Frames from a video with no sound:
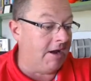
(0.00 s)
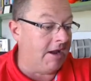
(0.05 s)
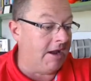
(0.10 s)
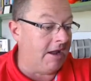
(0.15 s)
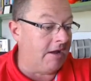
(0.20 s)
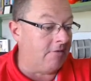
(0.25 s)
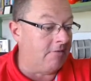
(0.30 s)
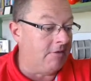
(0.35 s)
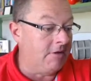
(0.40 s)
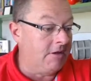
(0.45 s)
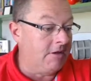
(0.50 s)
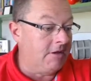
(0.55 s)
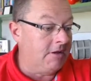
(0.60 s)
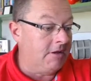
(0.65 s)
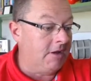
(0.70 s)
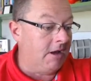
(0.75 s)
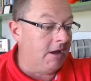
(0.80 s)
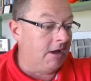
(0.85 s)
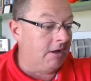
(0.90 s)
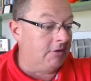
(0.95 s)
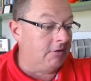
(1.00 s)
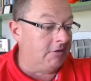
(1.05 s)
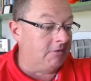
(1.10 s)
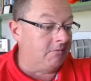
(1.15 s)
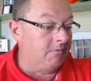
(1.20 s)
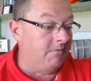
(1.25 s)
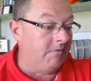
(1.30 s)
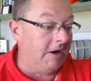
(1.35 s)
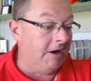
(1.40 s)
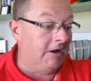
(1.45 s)
now. Looks
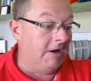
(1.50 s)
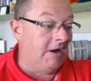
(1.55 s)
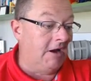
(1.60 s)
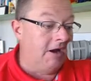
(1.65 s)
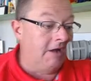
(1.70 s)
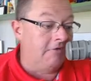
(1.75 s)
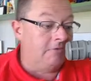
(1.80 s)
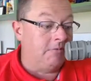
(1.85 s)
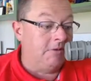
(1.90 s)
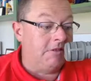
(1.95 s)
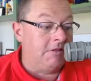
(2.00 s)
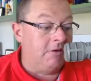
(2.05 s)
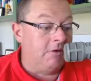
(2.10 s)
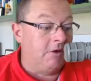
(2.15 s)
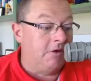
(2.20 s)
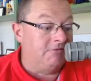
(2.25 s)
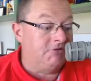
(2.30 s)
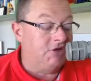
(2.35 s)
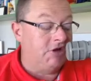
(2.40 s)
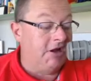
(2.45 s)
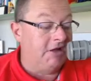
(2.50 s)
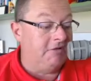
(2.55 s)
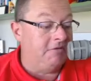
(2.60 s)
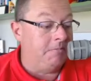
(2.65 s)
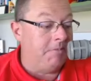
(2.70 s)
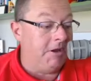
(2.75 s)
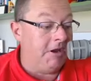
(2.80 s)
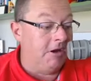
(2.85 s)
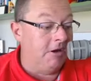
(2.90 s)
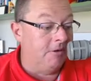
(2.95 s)
very nice right there off Jeanette's
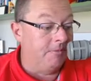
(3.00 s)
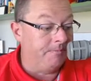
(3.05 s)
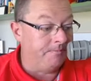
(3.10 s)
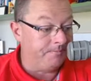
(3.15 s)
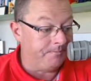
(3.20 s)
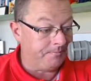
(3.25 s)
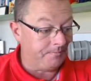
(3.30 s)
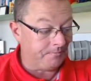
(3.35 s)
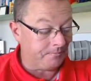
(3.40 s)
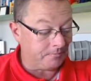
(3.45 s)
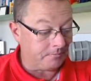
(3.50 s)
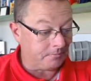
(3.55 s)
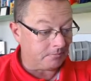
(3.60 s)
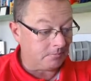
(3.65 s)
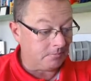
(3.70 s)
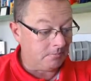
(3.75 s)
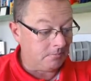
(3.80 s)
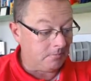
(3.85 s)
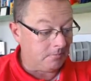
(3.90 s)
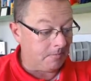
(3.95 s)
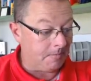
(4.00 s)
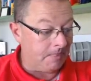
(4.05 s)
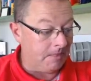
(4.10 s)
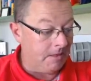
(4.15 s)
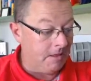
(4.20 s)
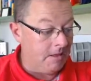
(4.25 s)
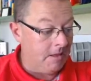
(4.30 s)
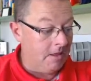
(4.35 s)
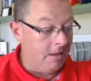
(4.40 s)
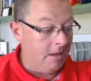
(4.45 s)
Pier.
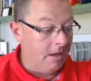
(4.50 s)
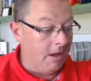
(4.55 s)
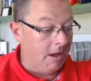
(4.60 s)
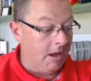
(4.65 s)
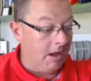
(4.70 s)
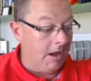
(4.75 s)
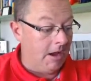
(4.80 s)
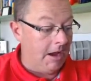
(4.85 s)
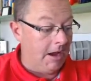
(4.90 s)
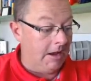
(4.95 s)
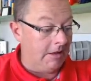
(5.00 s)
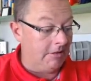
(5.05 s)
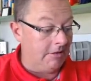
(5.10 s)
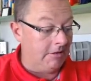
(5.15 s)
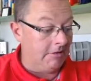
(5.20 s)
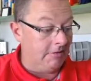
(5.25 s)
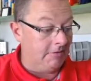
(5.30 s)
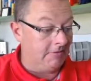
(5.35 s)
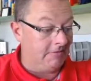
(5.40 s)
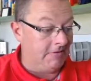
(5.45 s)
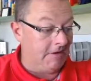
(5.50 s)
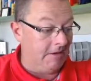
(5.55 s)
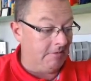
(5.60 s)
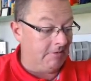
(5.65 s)
And then the same